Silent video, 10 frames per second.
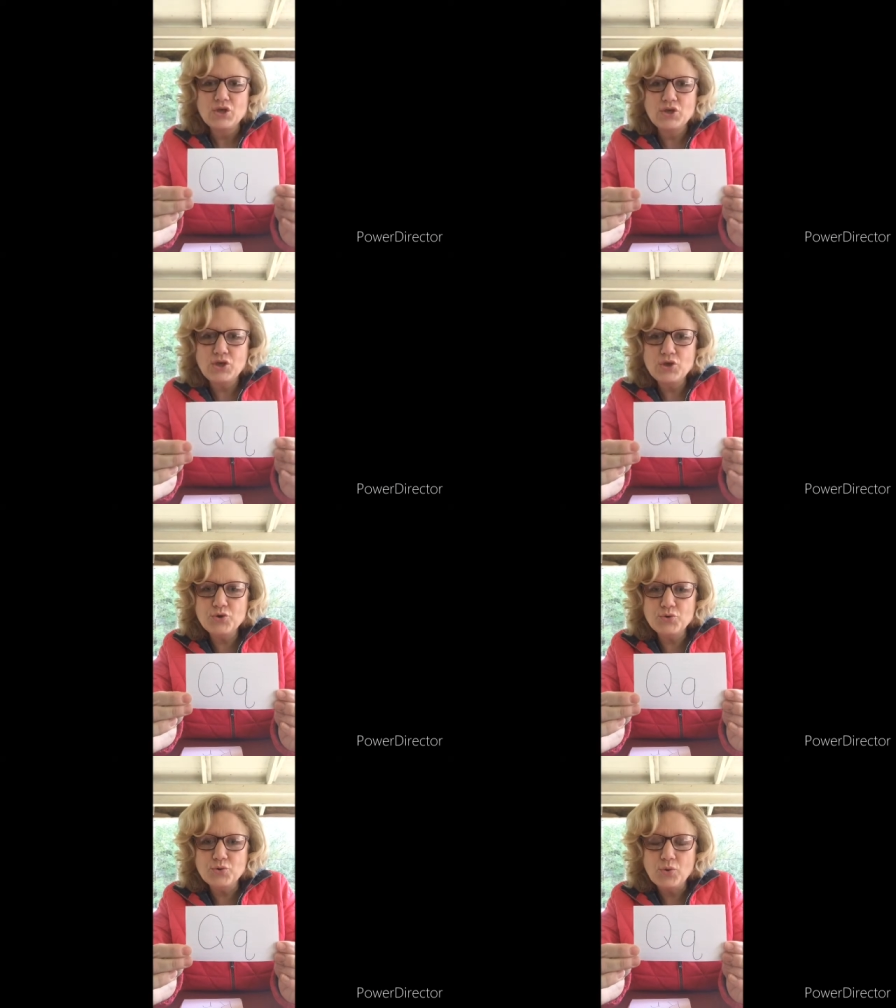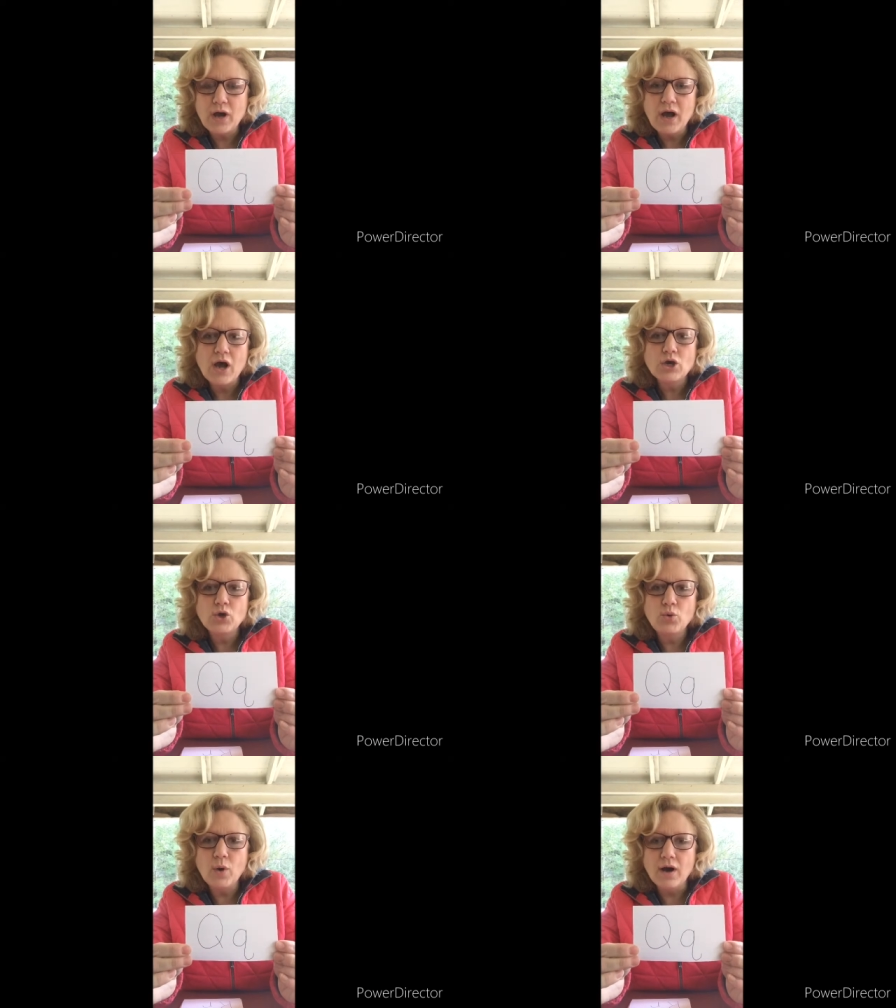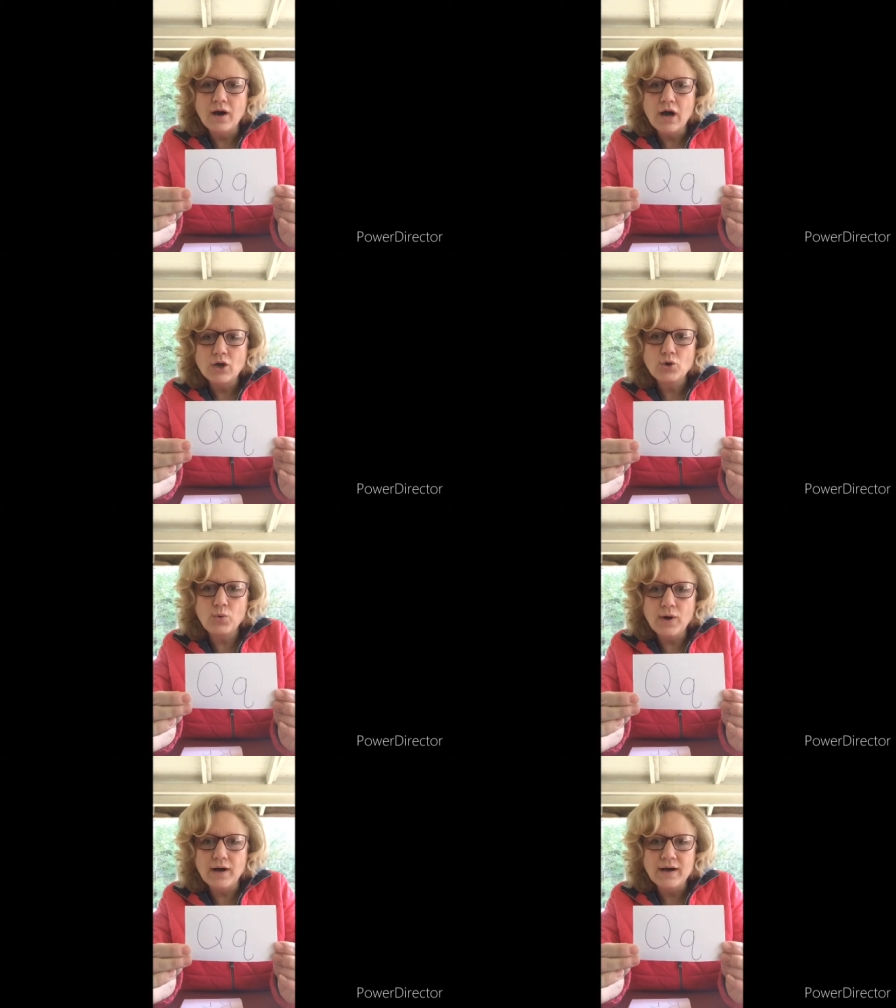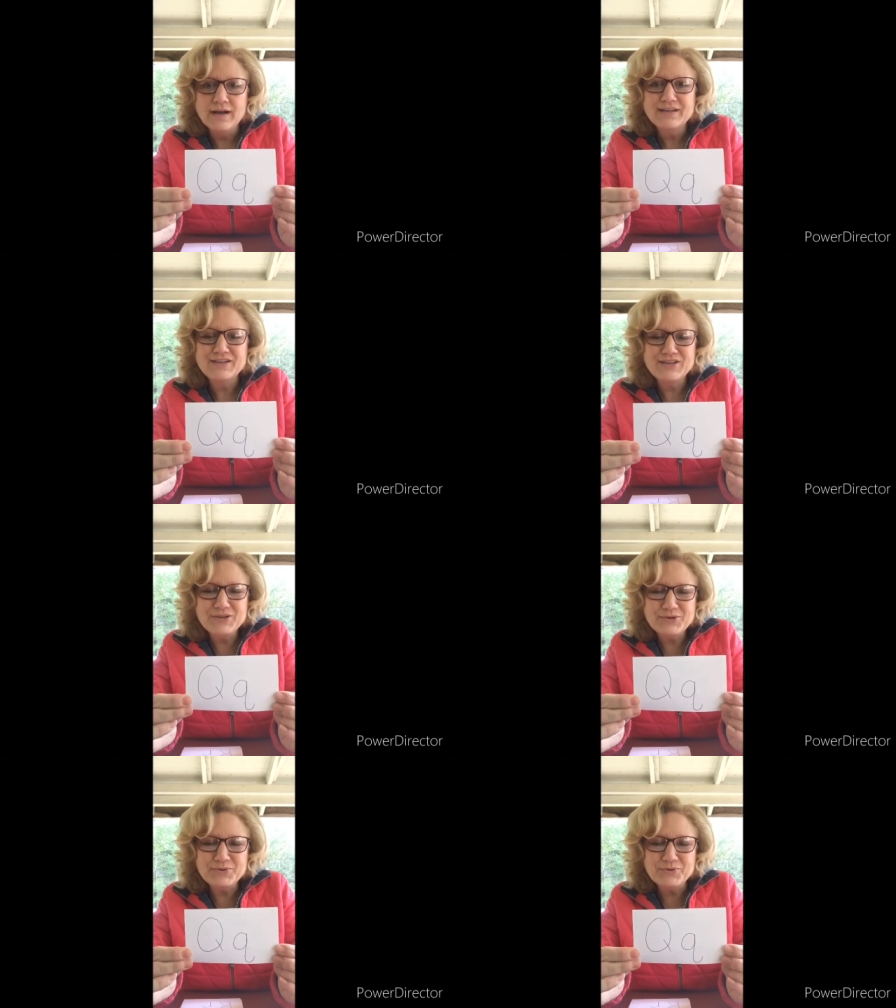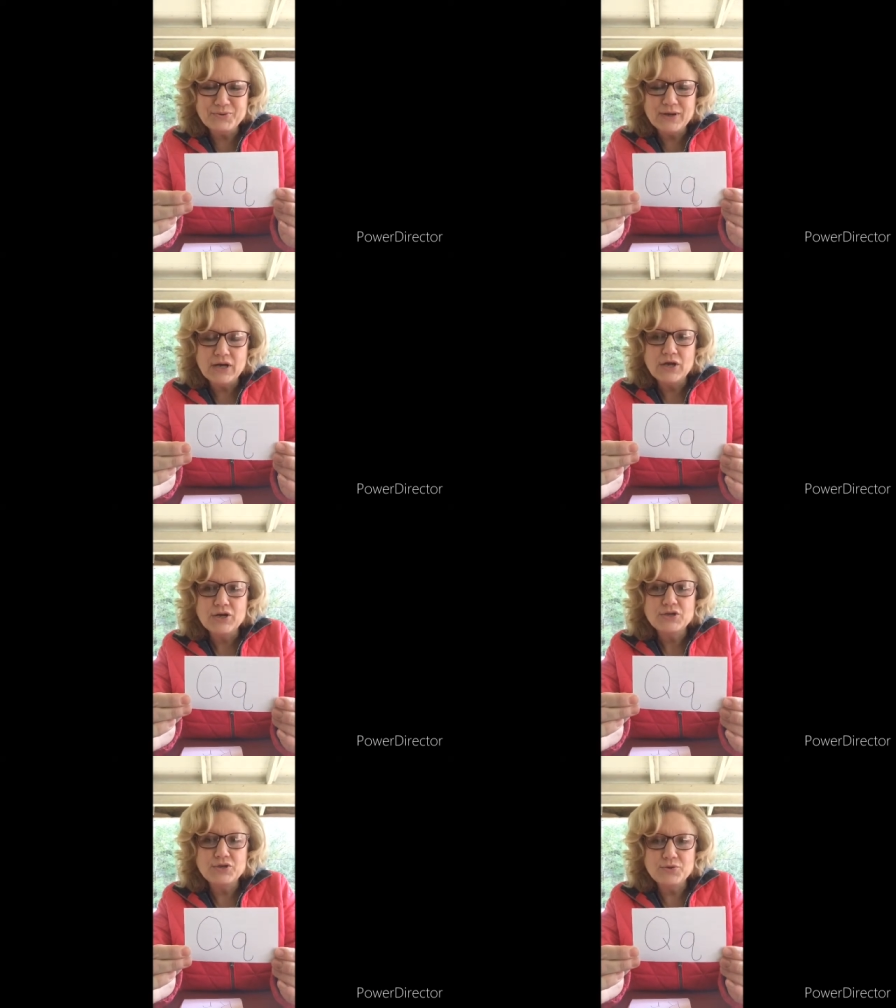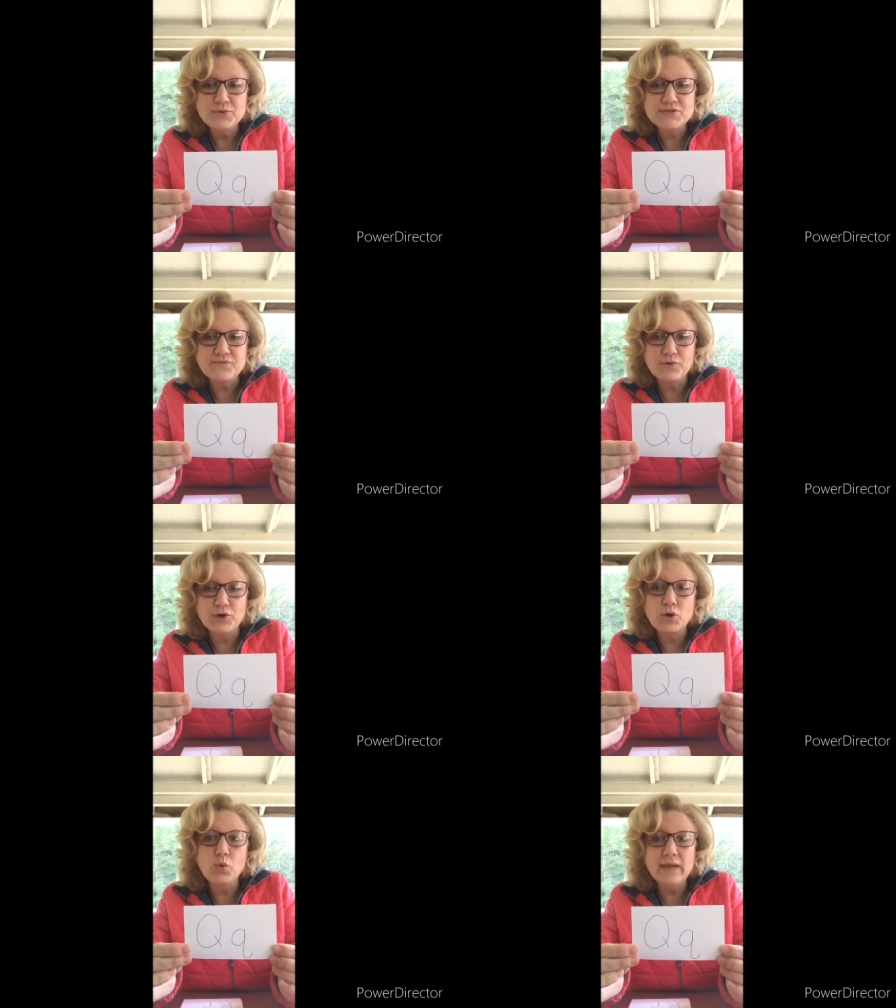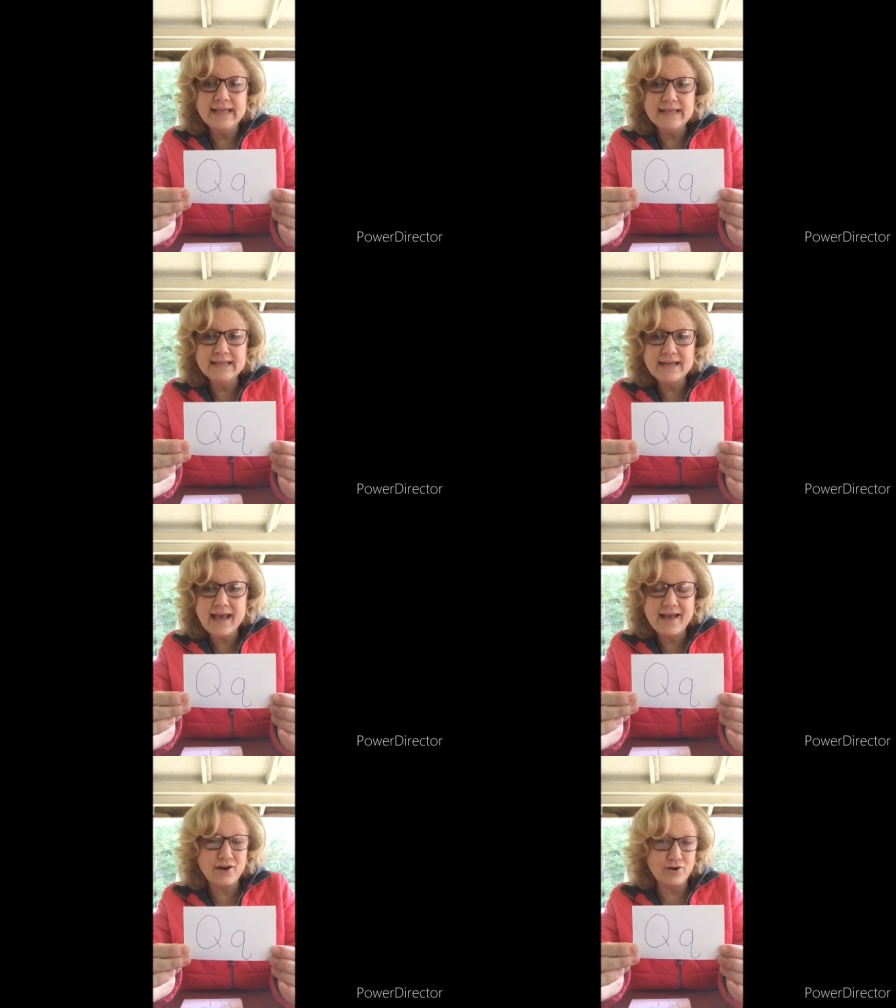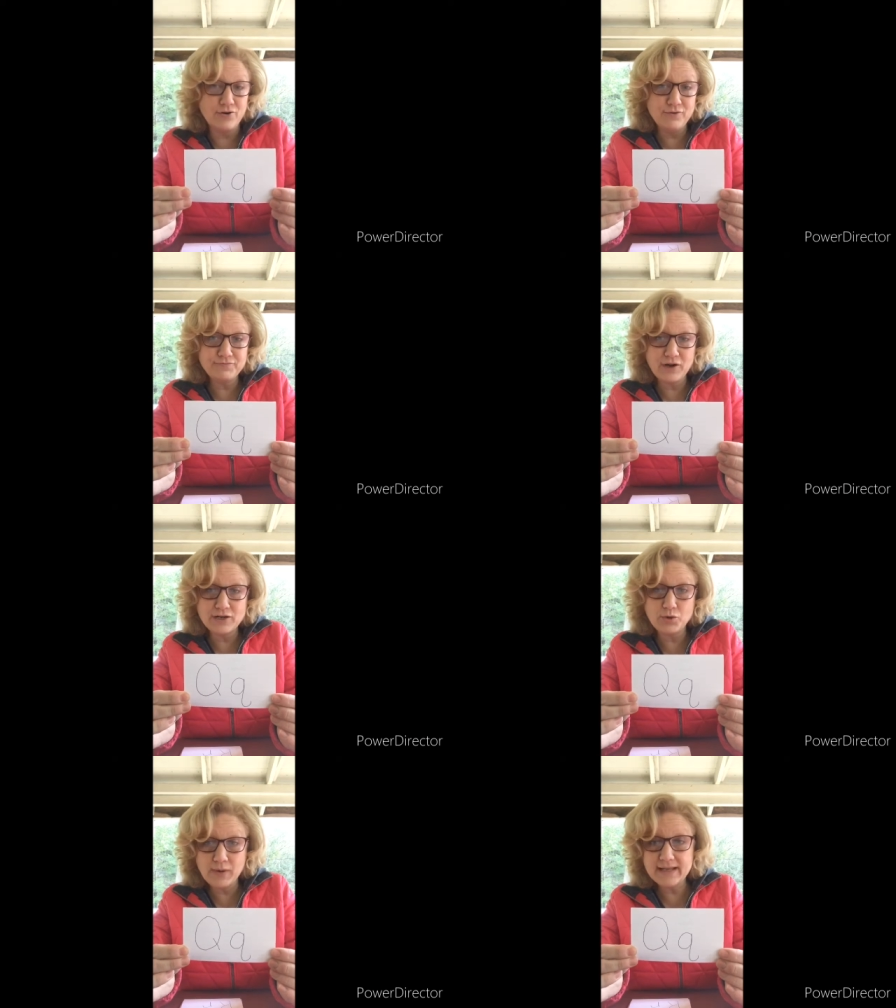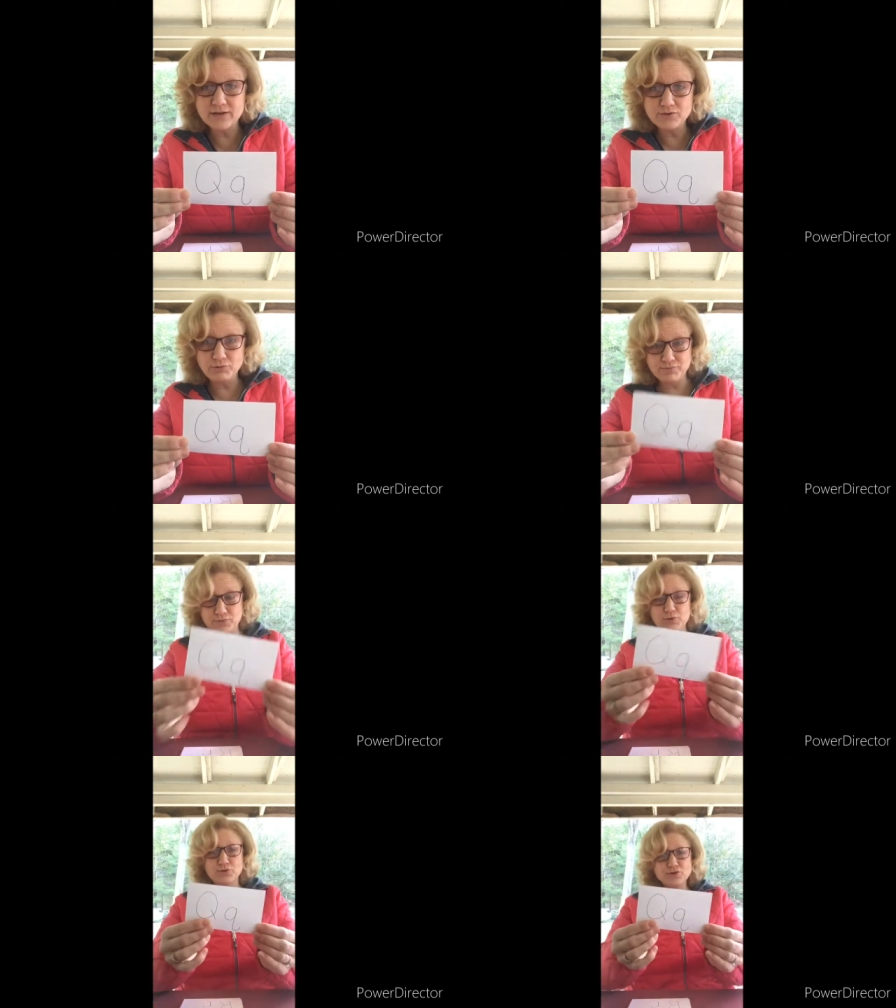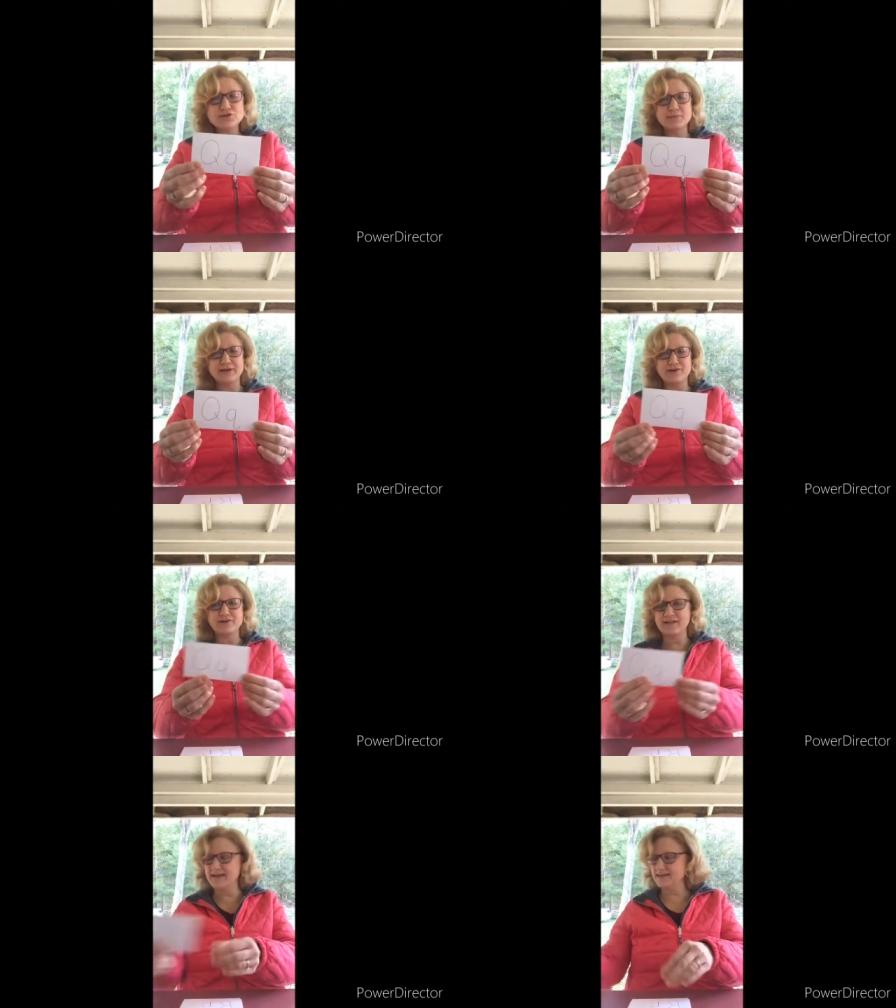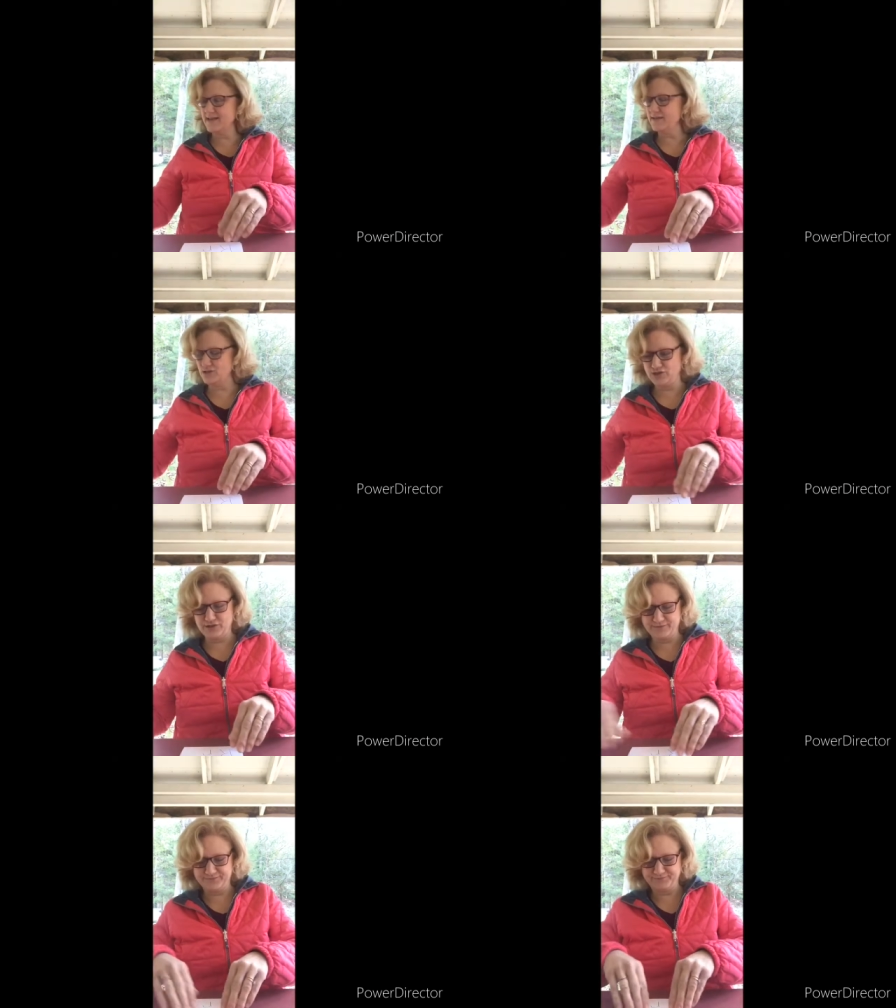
Q, Q, Q, Q Q is for Queen, and our old friend Quinn, who, who used to be in our class last year.